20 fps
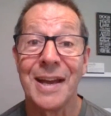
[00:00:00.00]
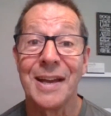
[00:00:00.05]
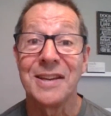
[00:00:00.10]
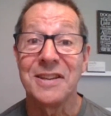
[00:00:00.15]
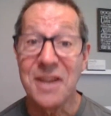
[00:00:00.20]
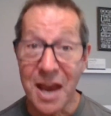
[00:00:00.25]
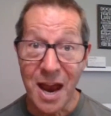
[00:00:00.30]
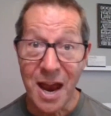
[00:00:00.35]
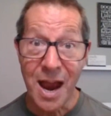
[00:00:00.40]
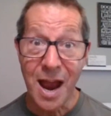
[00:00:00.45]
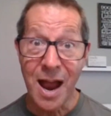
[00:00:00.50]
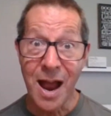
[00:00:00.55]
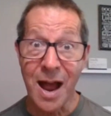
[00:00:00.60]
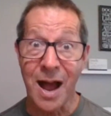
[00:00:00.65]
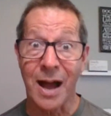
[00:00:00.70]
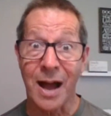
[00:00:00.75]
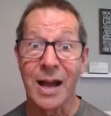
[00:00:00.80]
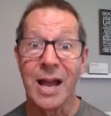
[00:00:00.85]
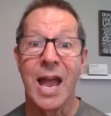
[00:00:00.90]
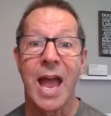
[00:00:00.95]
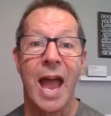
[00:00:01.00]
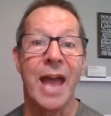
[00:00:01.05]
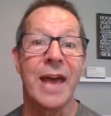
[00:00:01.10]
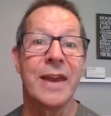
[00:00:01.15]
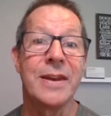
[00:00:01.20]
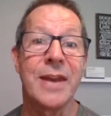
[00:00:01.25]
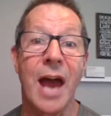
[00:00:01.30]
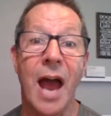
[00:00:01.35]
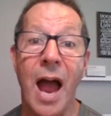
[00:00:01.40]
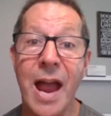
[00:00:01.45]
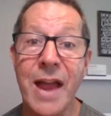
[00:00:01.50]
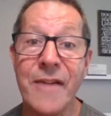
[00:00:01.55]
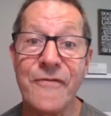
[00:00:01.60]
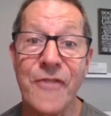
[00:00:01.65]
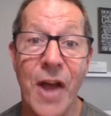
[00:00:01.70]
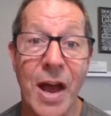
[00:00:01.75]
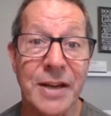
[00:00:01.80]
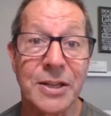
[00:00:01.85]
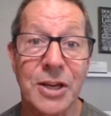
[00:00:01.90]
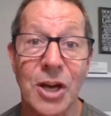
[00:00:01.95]
Yeah. And I've
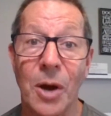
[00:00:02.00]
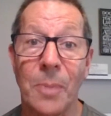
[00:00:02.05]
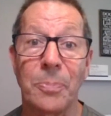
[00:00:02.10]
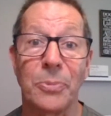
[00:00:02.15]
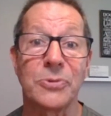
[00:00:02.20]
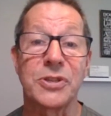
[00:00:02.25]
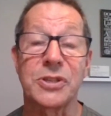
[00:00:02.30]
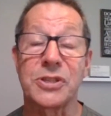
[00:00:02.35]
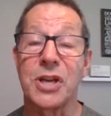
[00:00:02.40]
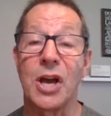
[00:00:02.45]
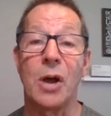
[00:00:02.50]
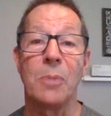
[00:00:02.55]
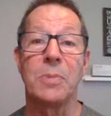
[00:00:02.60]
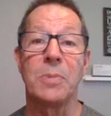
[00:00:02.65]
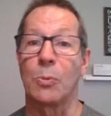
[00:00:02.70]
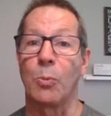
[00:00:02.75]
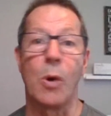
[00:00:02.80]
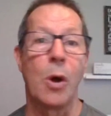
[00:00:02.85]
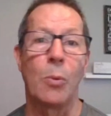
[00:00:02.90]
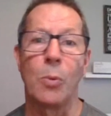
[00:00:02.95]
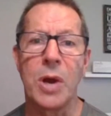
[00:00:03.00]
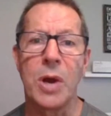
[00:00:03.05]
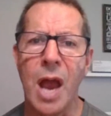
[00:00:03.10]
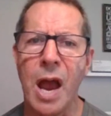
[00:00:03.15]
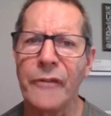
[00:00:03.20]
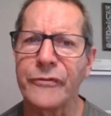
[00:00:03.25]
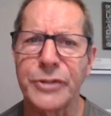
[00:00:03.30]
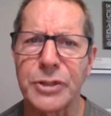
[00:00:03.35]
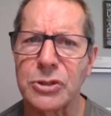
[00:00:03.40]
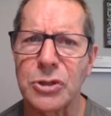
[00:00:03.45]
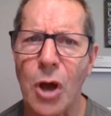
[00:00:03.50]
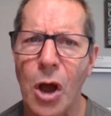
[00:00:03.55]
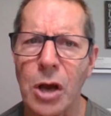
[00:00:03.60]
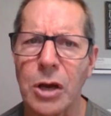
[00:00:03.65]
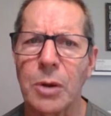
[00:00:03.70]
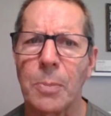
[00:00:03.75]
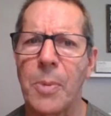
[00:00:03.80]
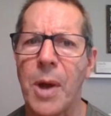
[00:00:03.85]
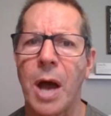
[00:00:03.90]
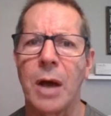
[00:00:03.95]
had couples tell me, well, we have to talk
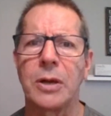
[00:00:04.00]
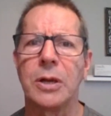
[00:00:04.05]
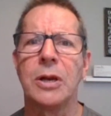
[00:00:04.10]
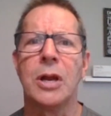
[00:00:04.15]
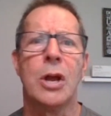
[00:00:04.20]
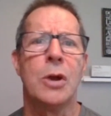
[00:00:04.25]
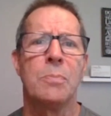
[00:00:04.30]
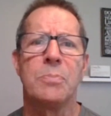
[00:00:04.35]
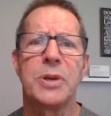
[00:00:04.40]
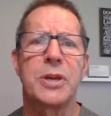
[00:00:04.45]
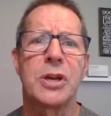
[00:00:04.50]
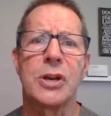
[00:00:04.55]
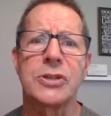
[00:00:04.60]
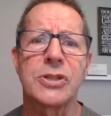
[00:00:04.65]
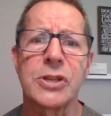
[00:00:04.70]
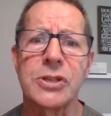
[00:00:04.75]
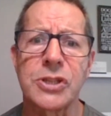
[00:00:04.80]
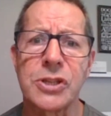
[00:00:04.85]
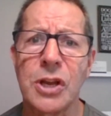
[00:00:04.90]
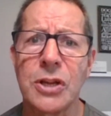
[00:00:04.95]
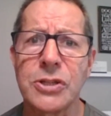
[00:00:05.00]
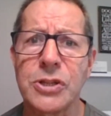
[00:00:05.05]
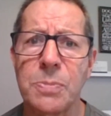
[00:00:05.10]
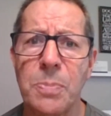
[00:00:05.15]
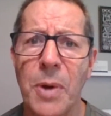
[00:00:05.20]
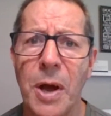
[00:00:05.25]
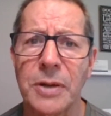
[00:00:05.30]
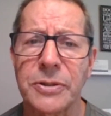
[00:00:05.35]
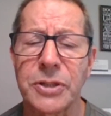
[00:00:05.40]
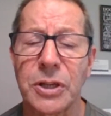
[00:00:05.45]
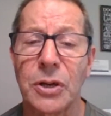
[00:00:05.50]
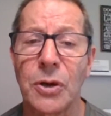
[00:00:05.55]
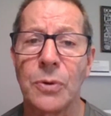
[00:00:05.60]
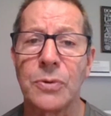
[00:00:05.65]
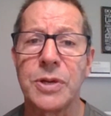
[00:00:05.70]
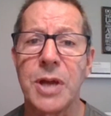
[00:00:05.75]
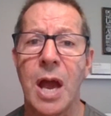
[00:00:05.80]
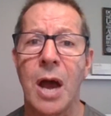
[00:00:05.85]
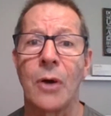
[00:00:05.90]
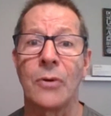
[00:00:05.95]
about it because the sun's about to go
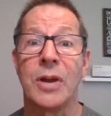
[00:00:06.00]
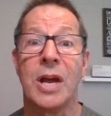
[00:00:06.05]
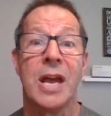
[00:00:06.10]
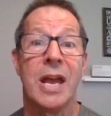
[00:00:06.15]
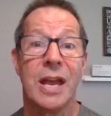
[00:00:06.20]
down.